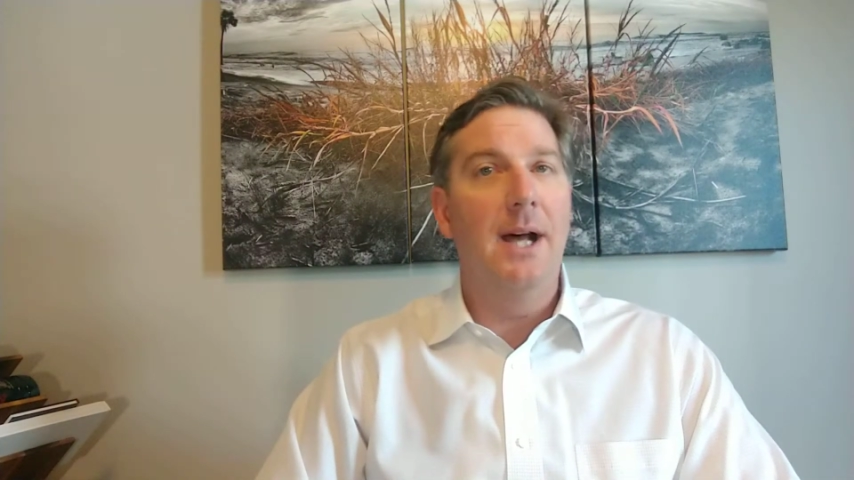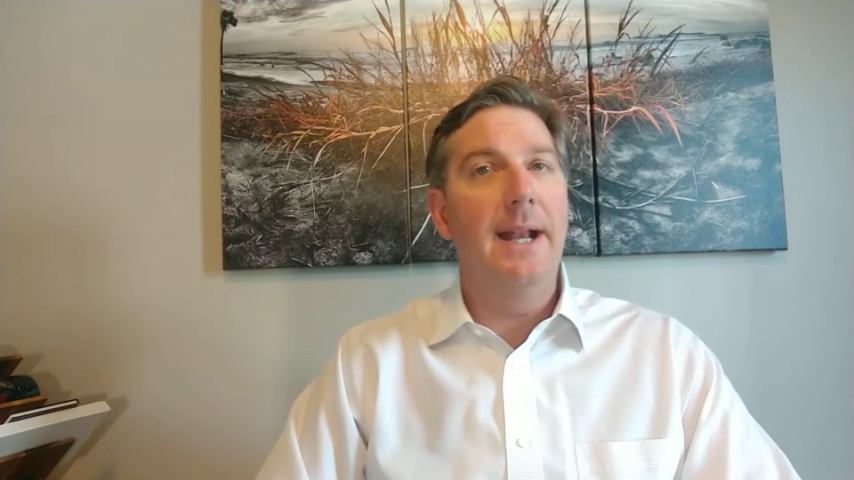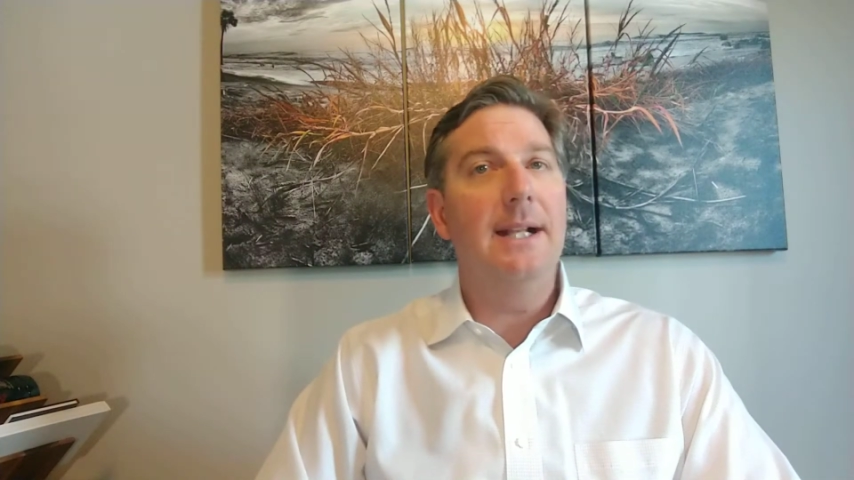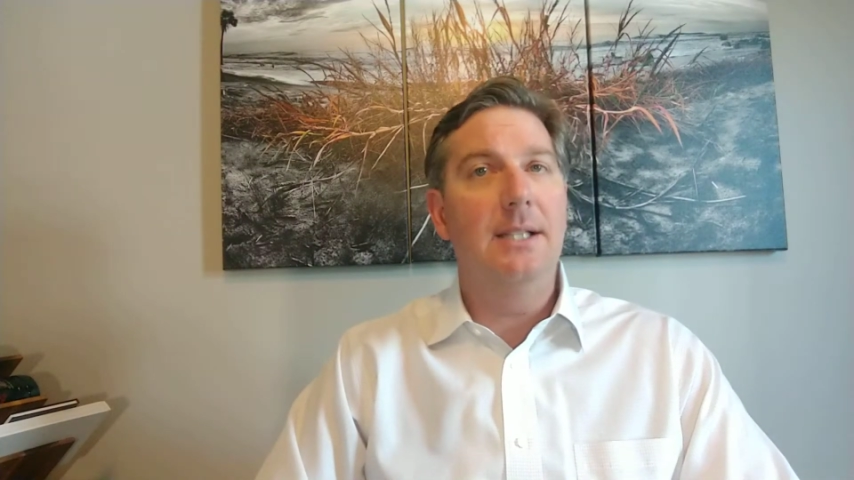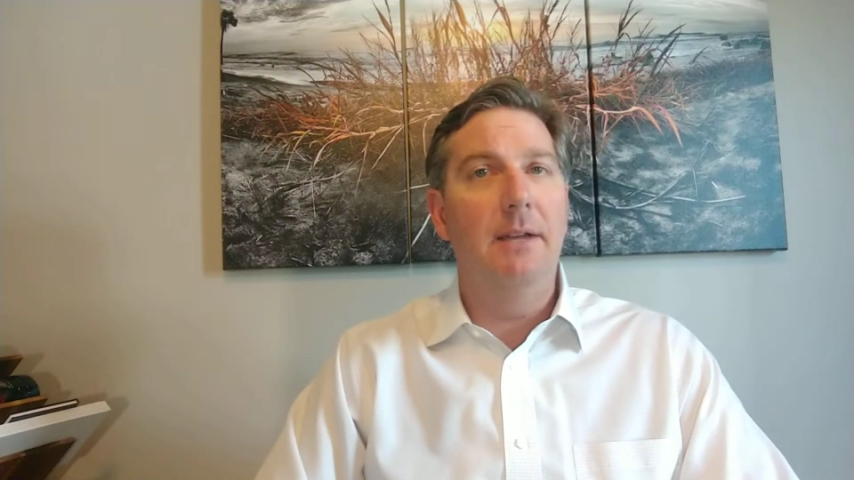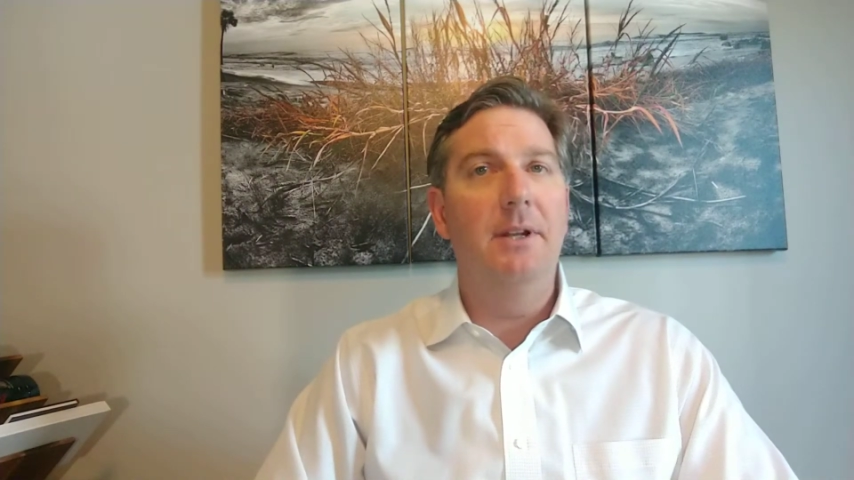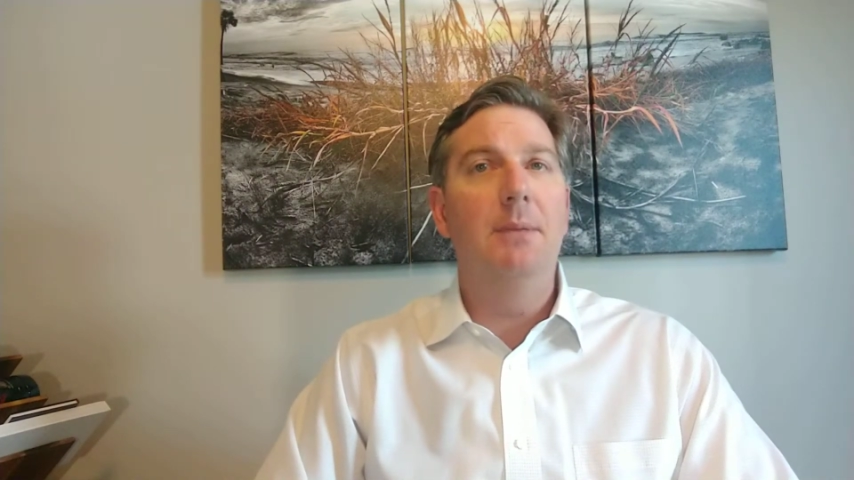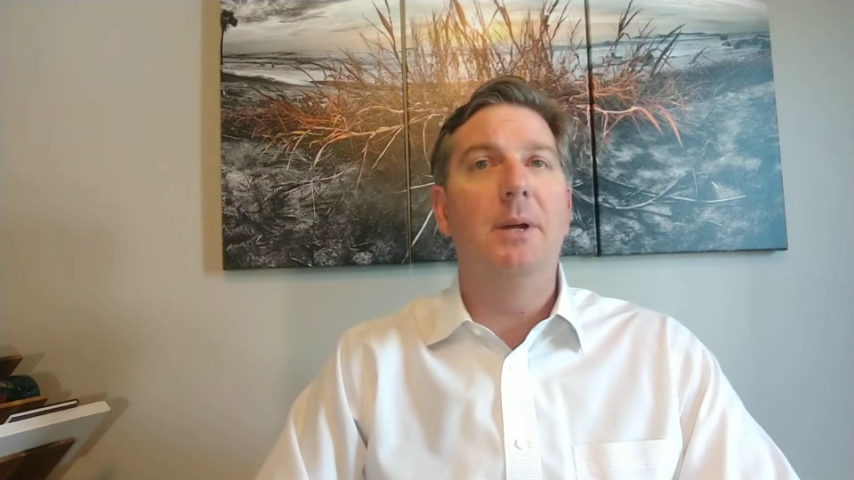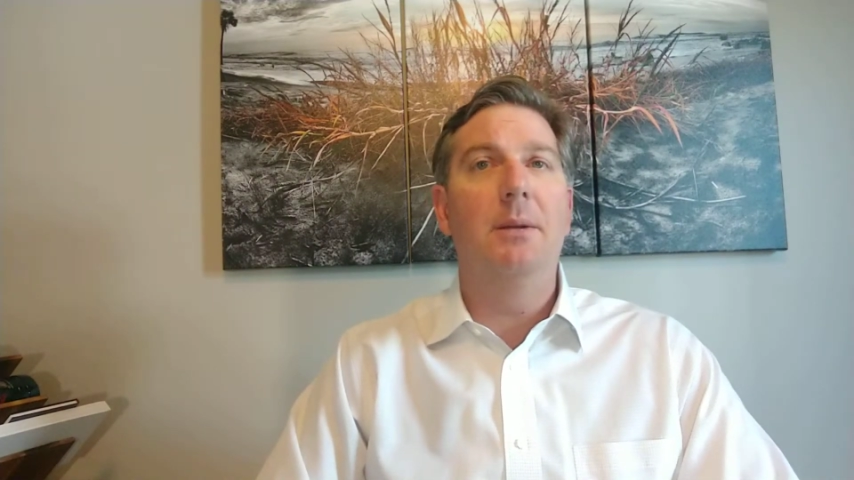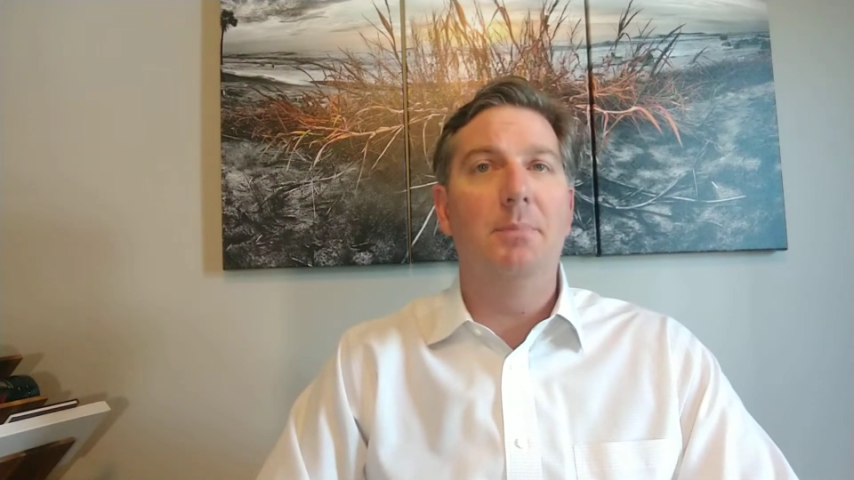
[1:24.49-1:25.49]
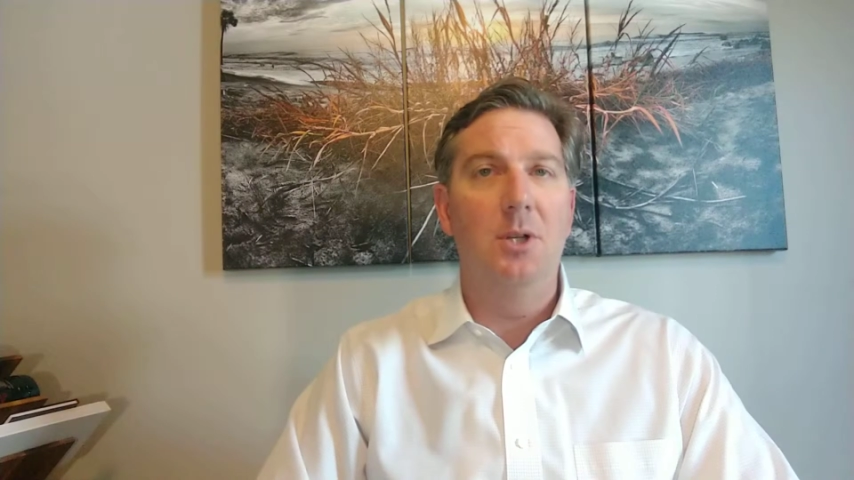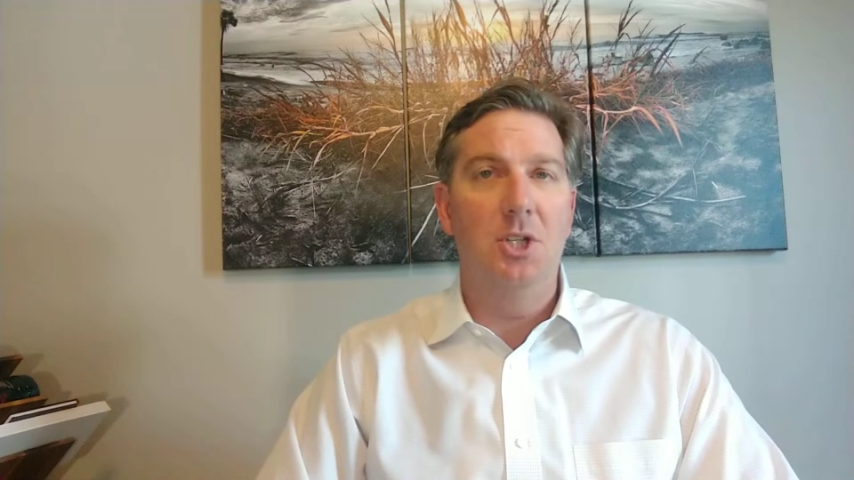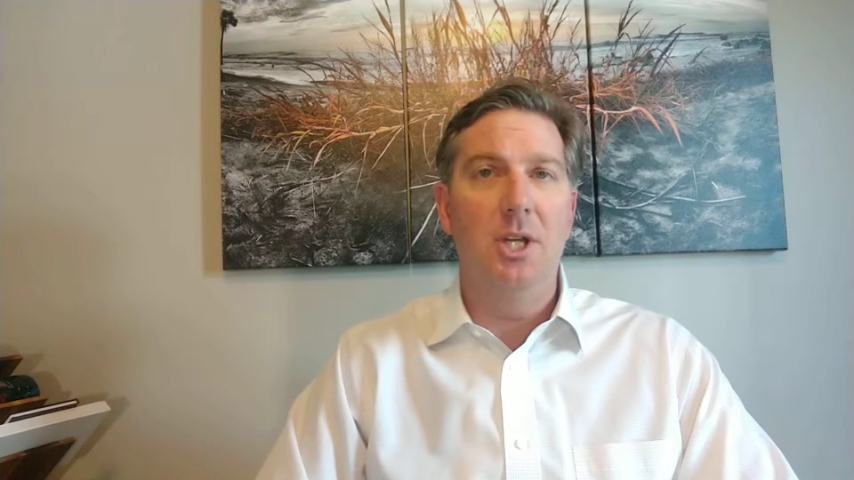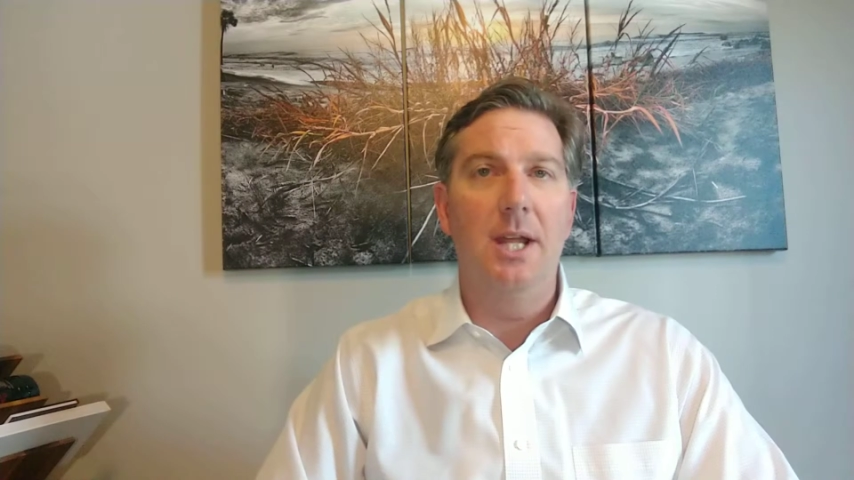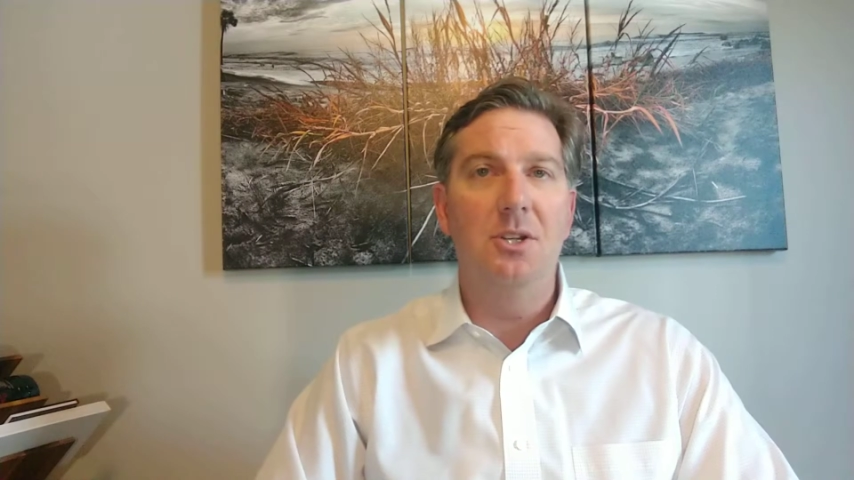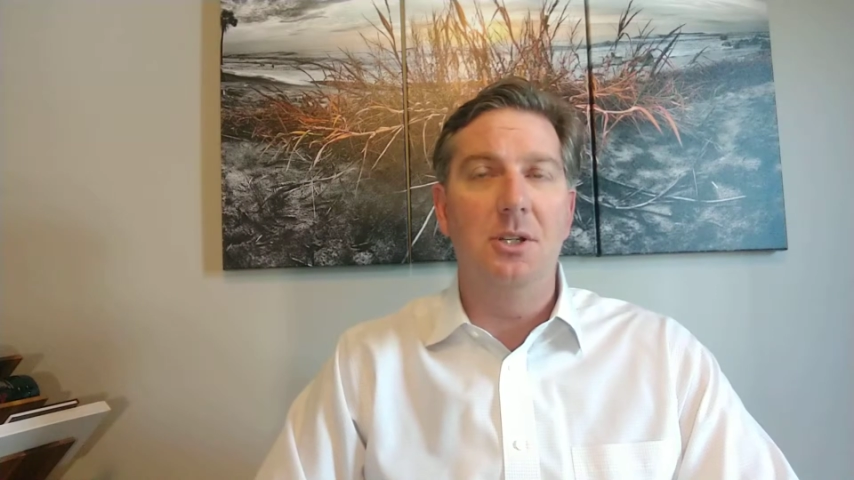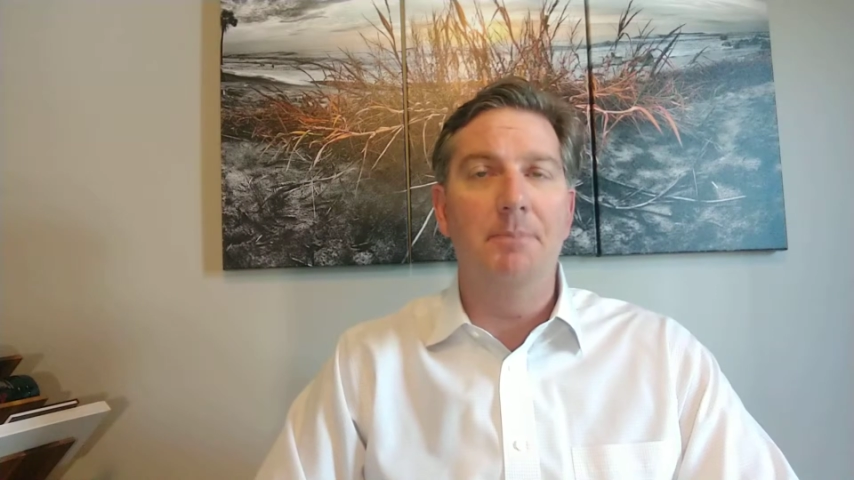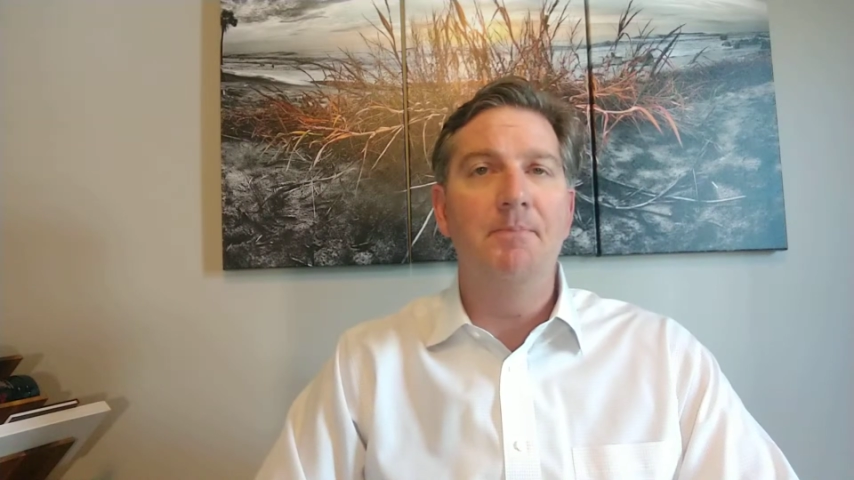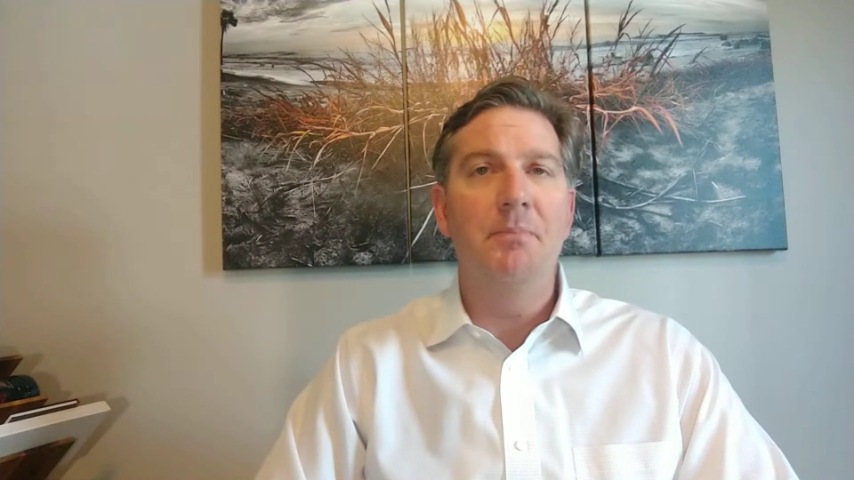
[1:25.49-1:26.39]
not activity, but appreciation.